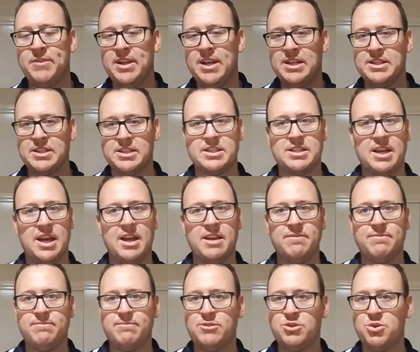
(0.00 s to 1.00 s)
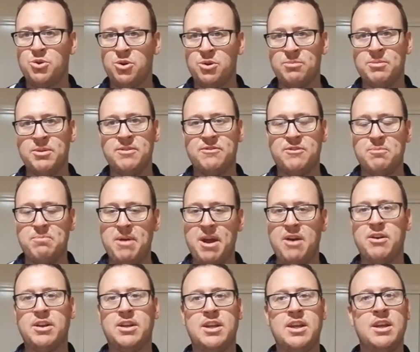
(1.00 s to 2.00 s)
As I say, tournament for
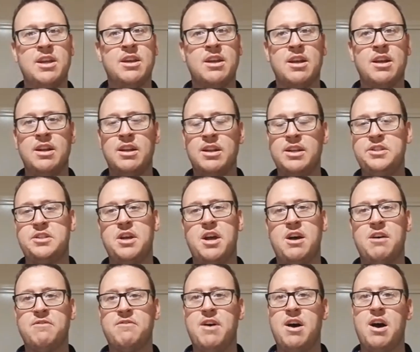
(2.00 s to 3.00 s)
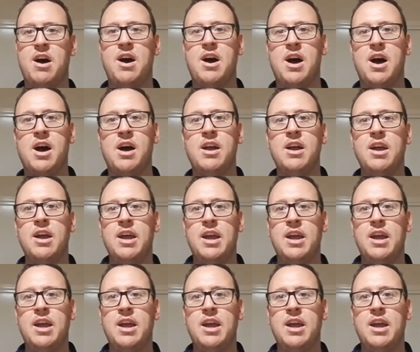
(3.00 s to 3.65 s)
Barry King, Alicia Alvara,